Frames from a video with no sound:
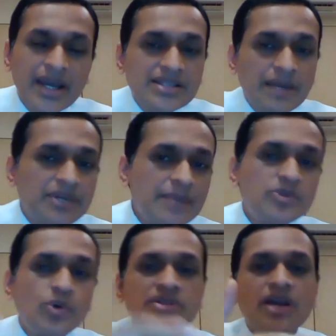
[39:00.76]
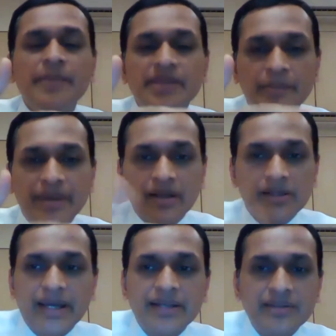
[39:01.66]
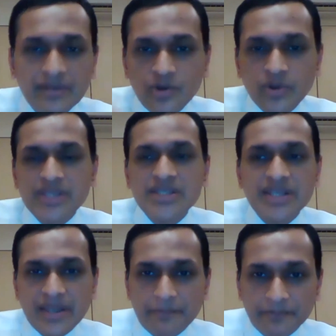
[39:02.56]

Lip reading: sometimes those come in the middle and you can see them.